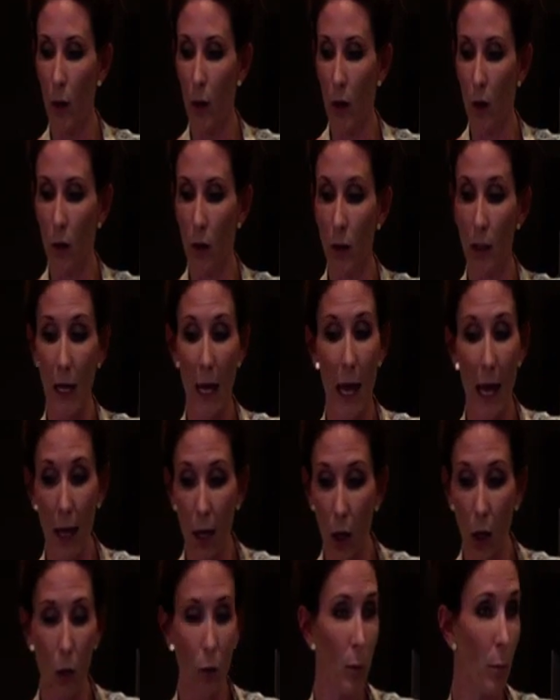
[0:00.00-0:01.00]
kale,
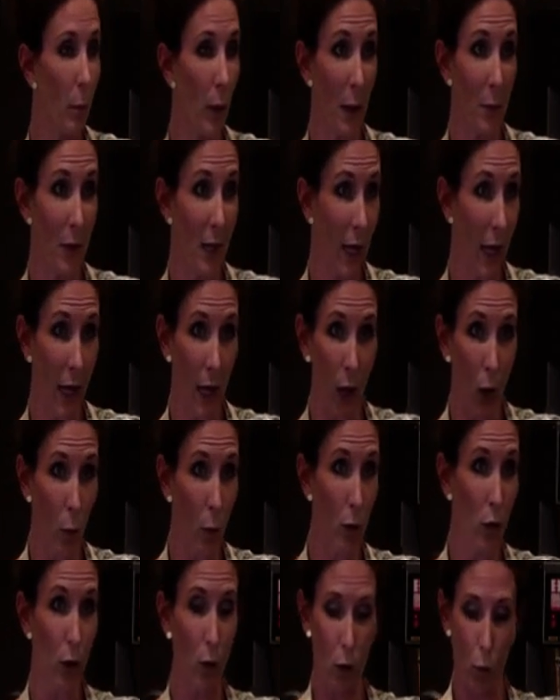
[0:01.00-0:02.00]
baby kale
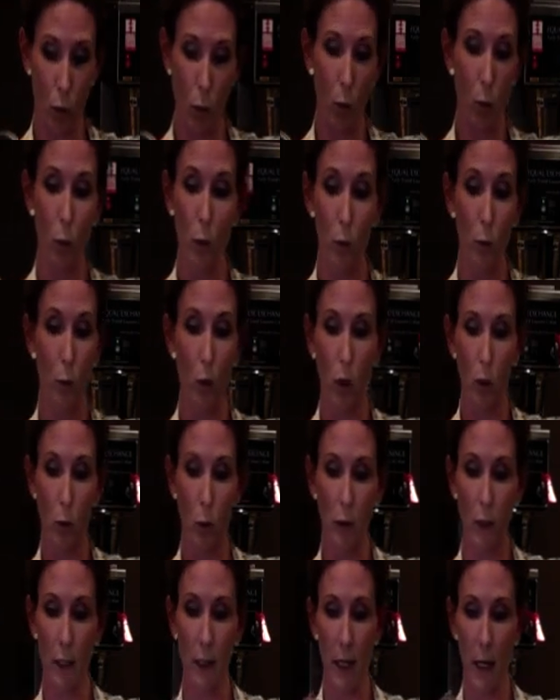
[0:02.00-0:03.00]
would work really
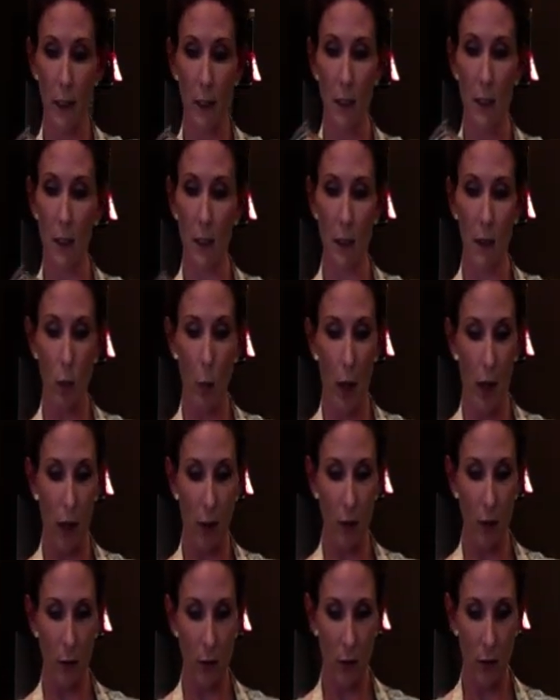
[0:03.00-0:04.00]
nicely as well.
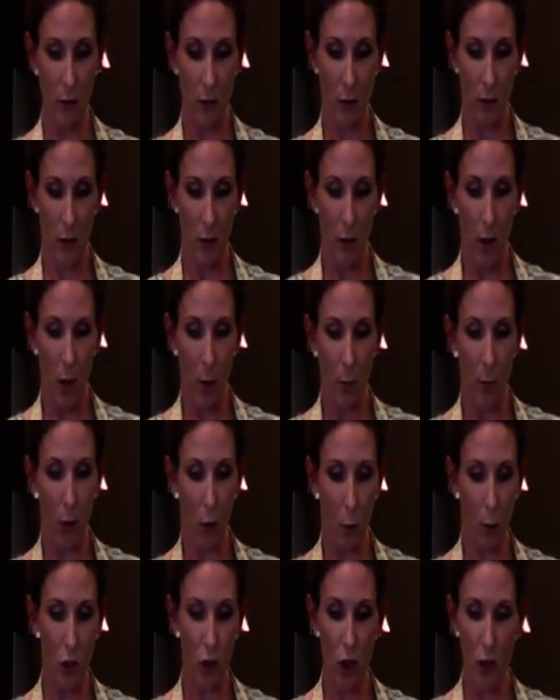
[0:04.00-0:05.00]
But we just